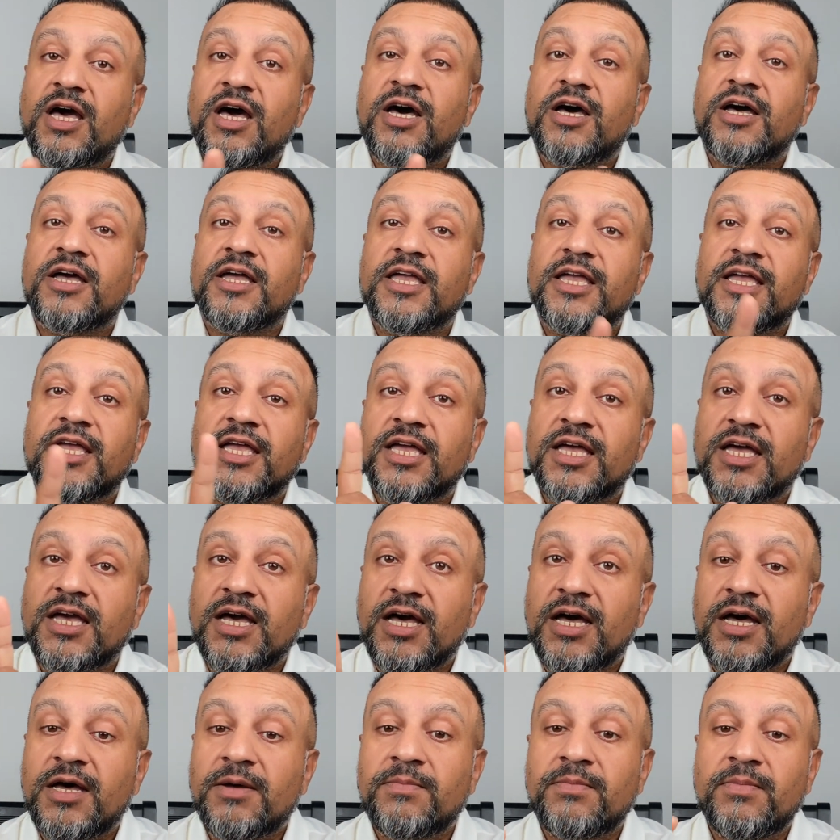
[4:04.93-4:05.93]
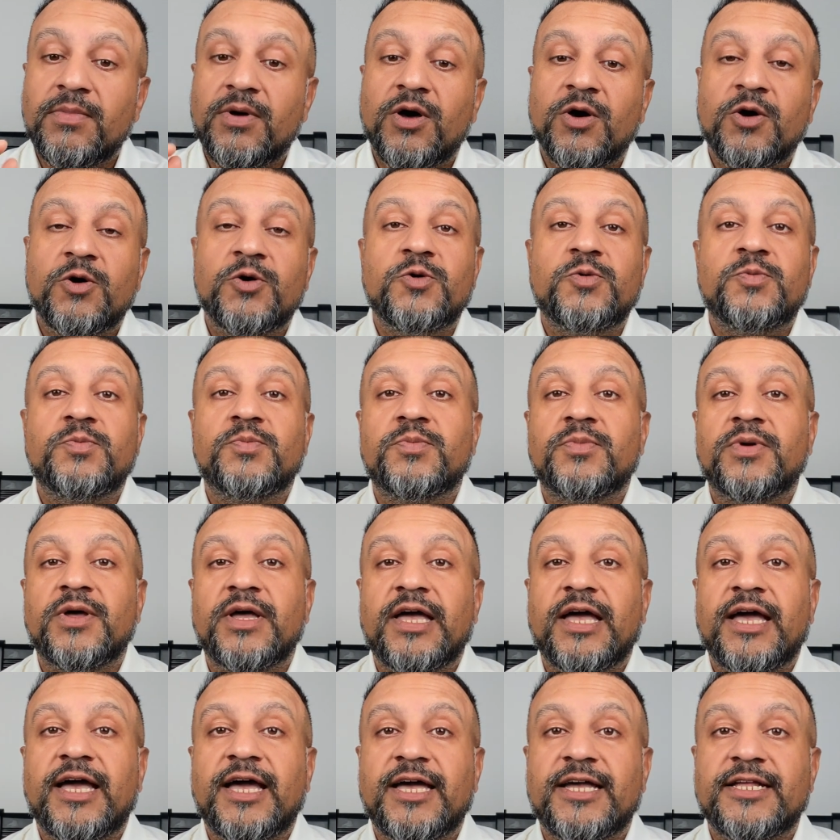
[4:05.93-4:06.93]
I come home
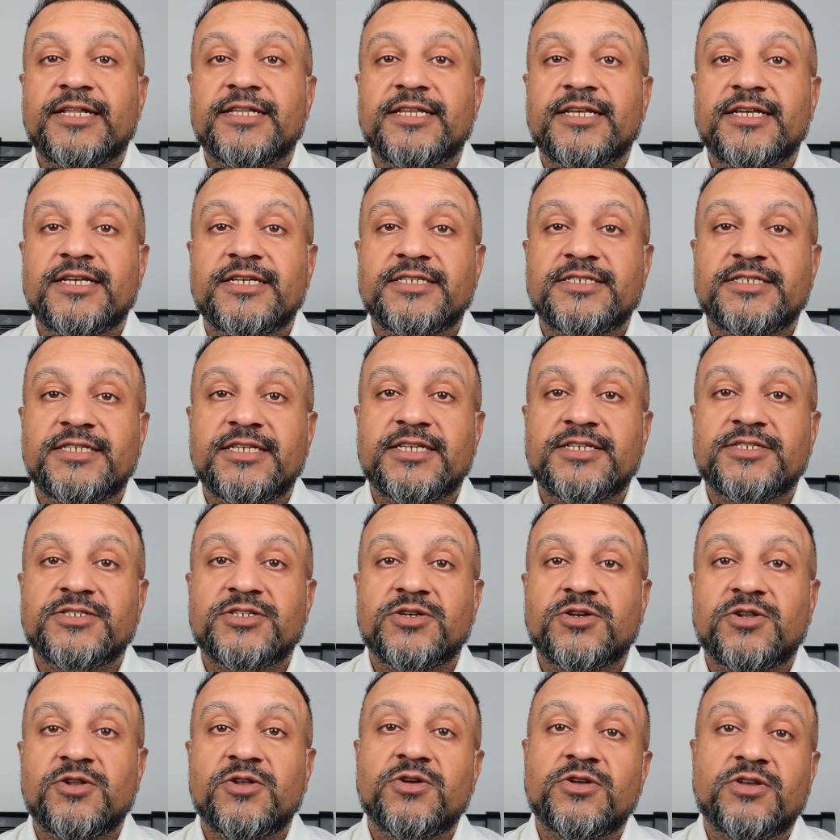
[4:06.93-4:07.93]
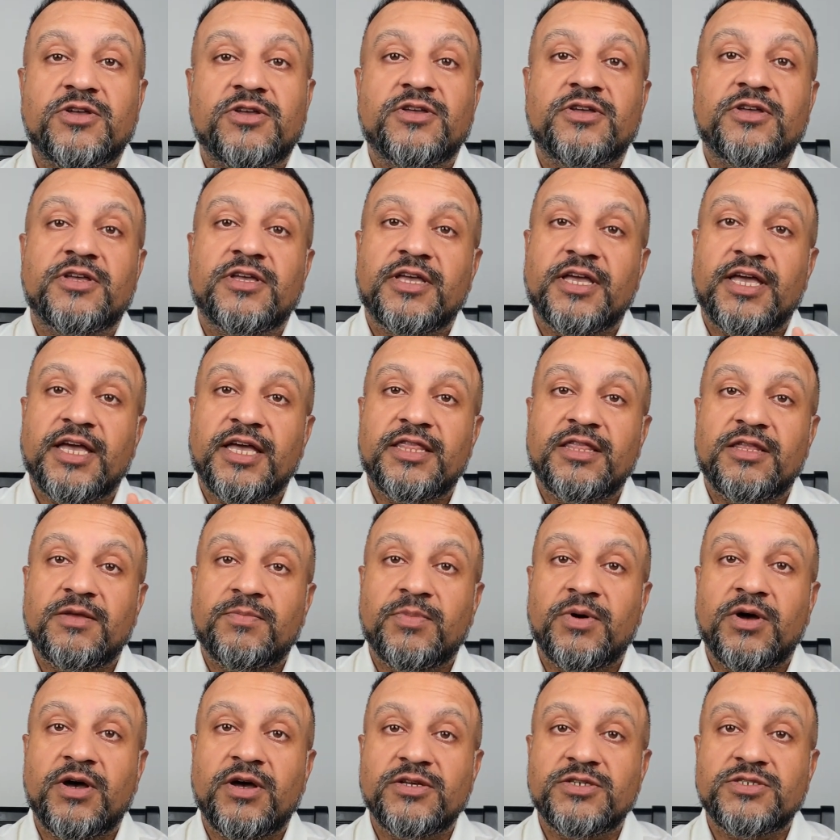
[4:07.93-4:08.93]
at 6 o'clock, and the
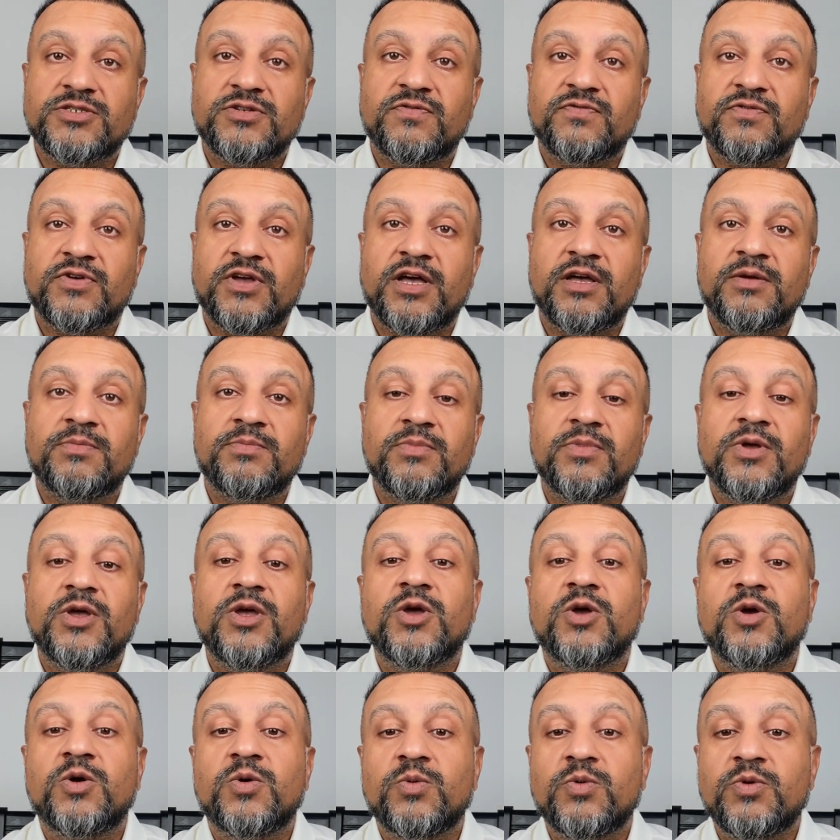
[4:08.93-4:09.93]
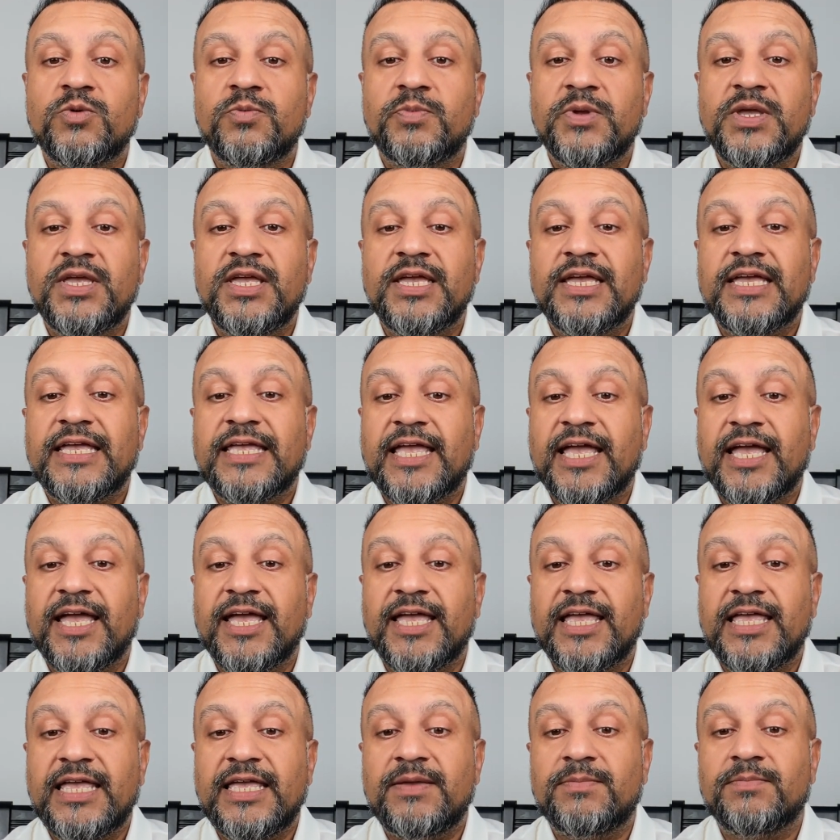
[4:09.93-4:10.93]
past of come would be
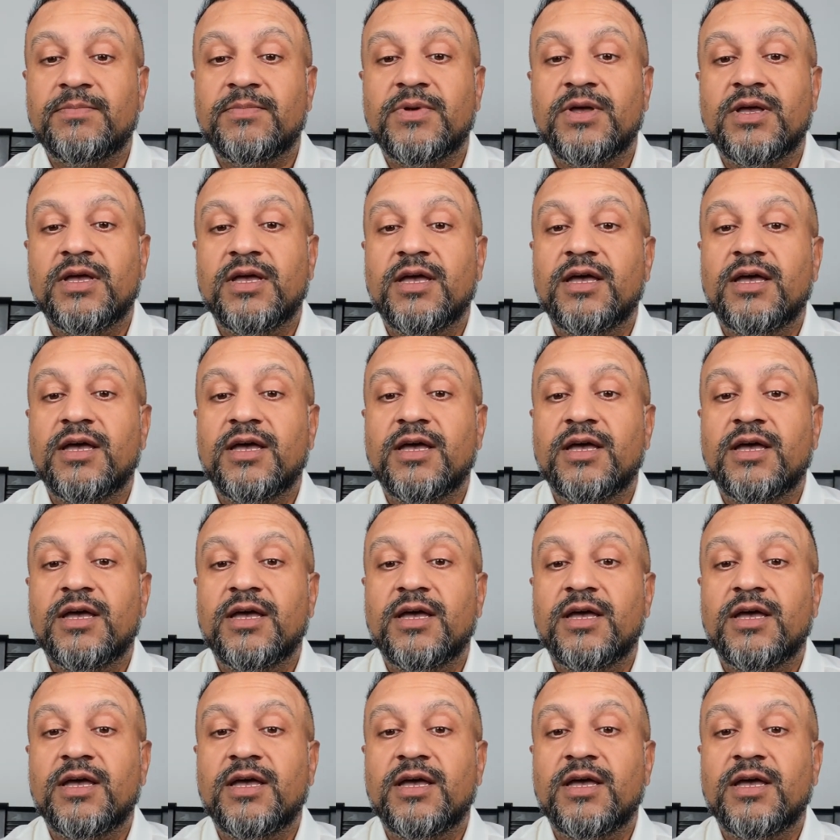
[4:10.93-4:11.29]
came.